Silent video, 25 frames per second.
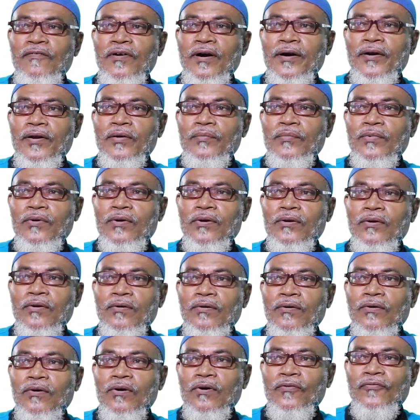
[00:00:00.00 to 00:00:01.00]
variable
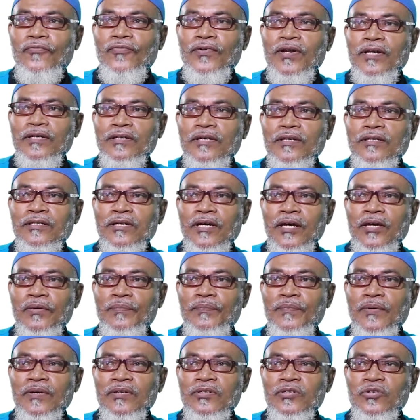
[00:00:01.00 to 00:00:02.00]
of data
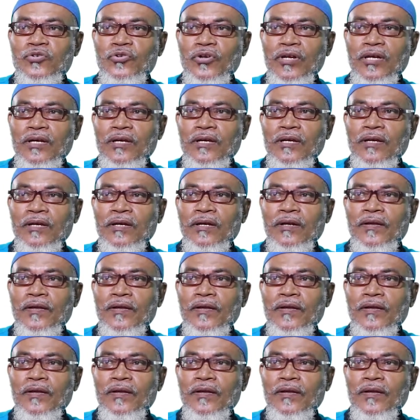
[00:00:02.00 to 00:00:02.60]
type string,